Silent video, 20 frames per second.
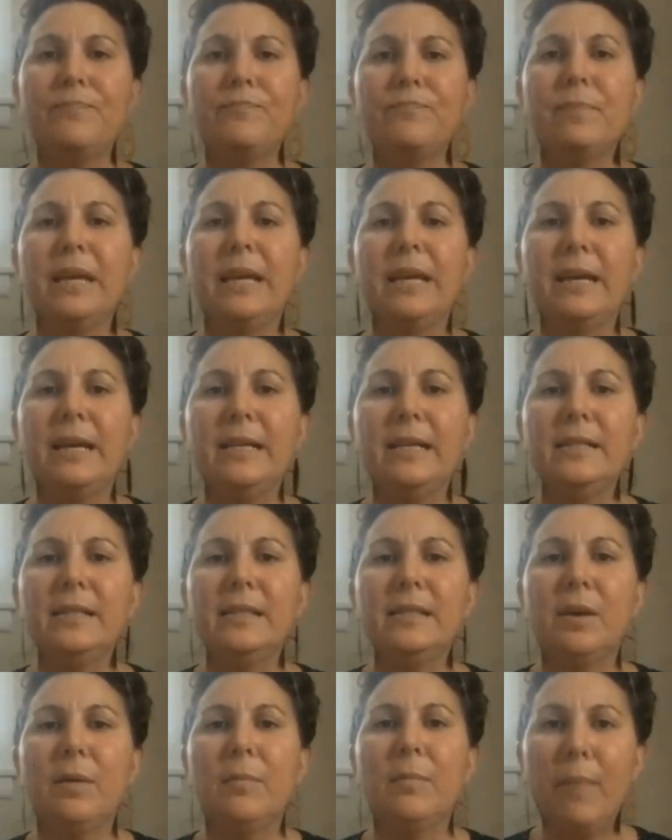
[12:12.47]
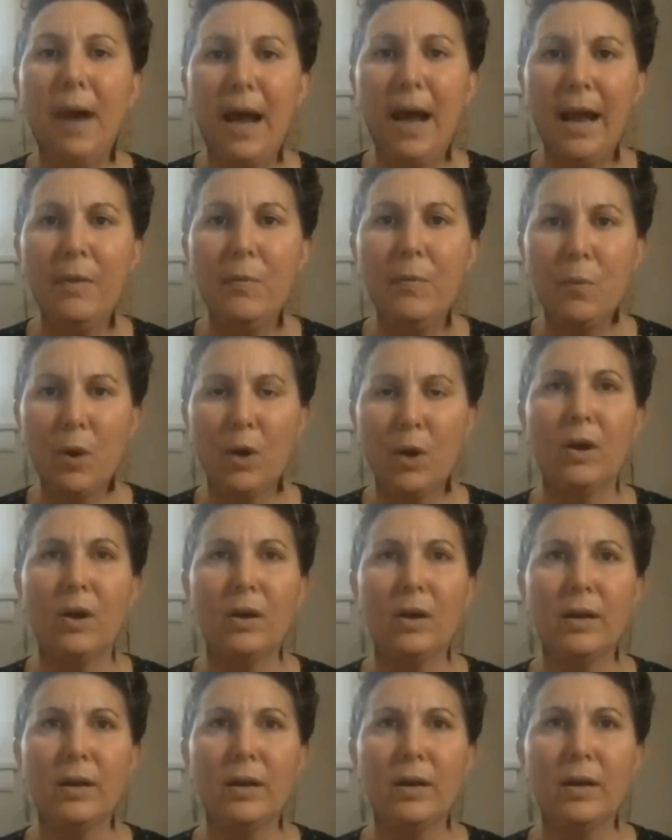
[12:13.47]
because my
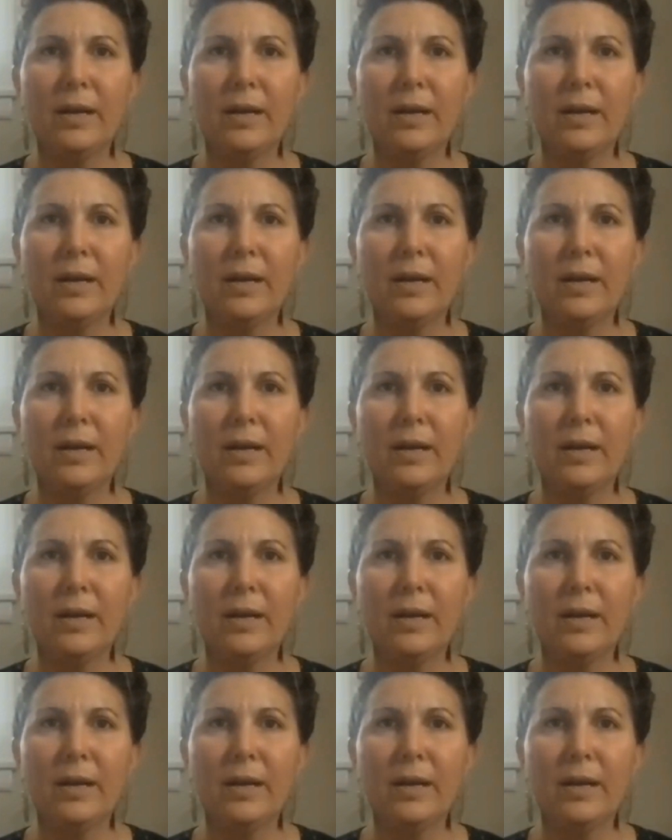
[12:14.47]
work,